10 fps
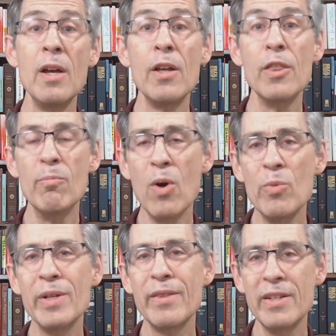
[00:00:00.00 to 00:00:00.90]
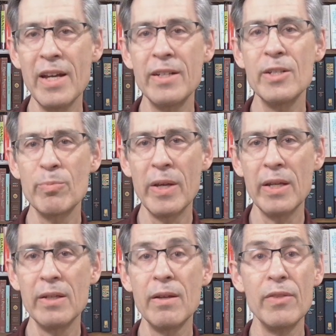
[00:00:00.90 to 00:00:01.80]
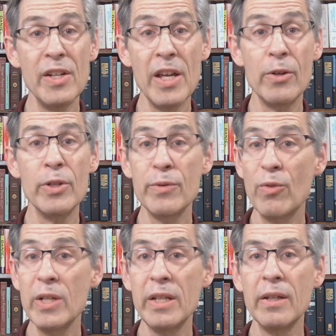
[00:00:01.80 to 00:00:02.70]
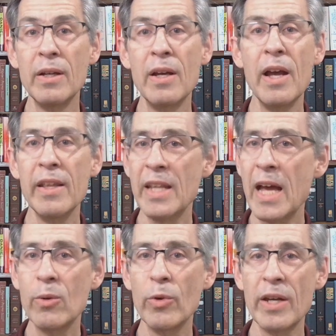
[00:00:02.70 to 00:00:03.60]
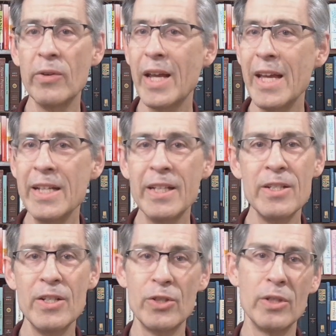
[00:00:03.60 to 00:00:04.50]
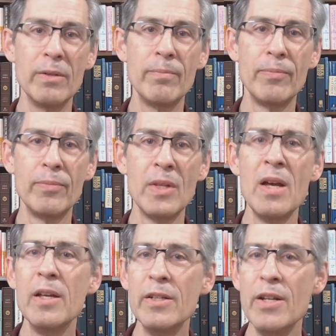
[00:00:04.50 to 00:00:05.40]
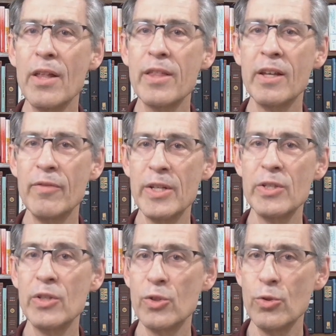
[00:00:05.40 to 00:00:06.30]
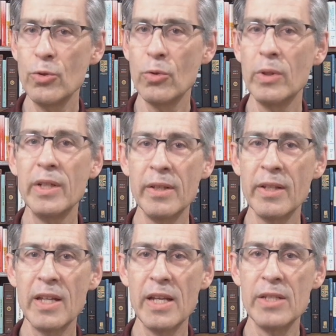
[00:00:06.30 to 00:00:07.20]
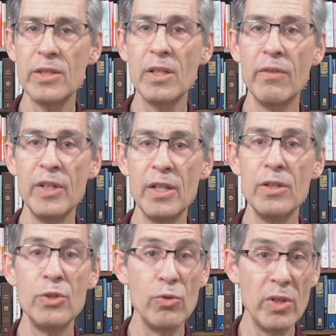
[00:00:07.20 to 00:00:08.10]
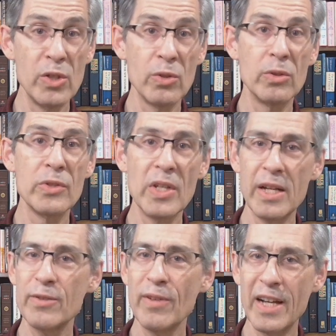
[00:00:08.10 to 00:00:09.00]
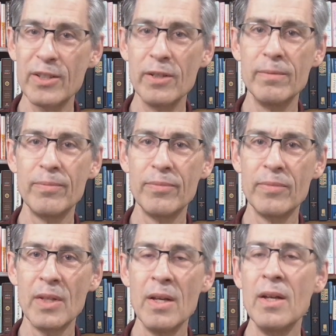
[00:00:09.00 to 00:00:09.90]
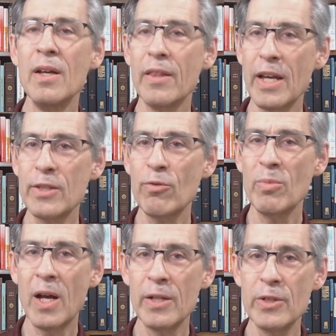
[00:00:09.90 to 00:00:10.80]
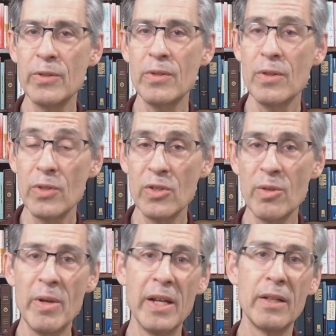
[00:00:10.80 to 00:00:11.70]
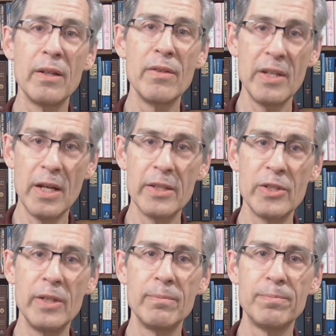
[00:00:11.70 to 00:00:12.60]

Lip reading: The moment the debt is paid, the debtor is free, and that without any condition. Nothing of this is true in the case of a judicial satisfaction. That's from Hodge's systematic theology.